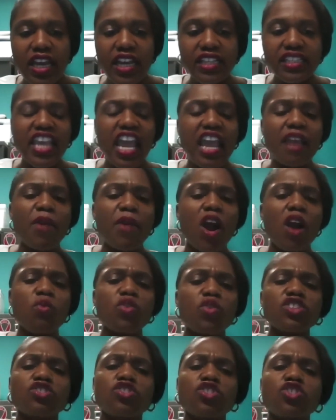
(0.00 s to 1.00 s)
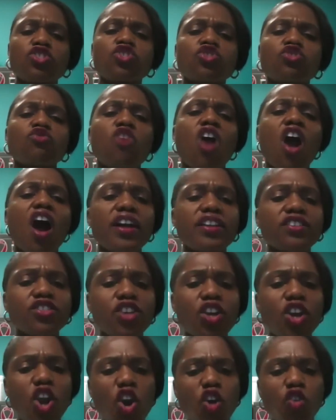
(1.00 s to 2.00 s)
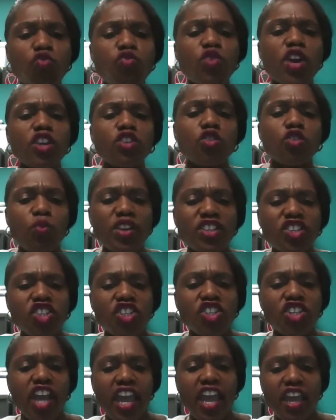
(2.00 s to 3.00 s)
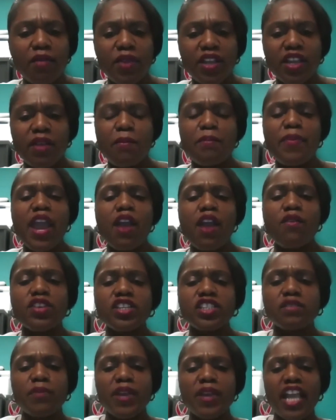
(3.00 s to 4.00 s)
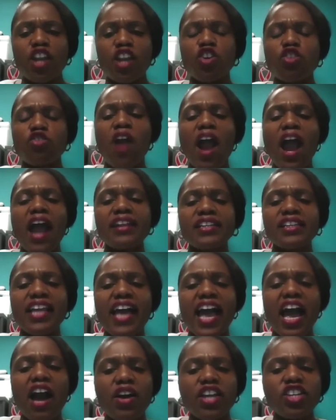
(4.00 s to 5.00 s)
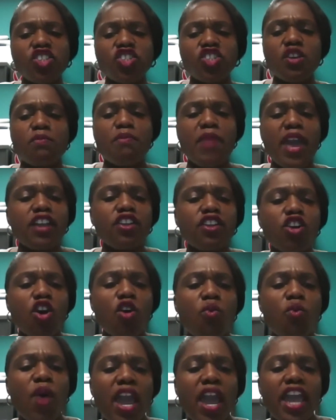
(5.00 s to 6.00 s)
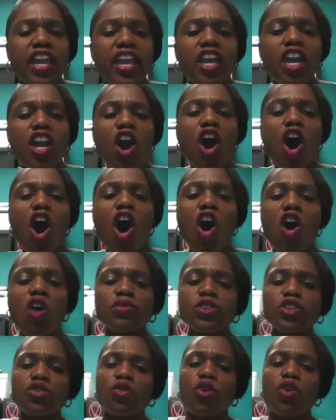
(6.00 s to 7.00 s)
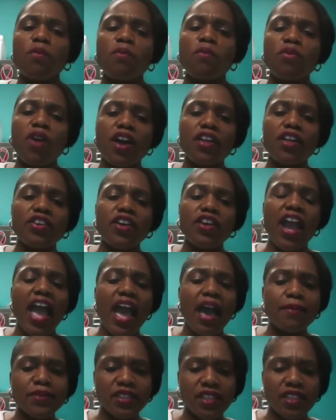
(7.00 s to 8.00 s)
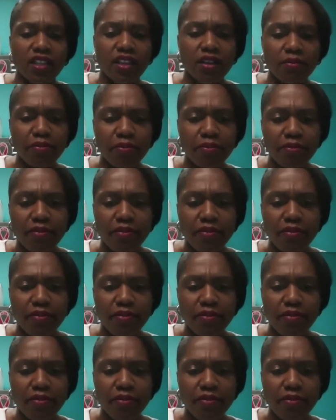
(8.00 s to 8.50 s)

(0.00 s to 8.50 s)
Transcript: Tamar was distraught, riddled with shame and embarrassment, and cried aloud as she made her way home to her brother Absalom.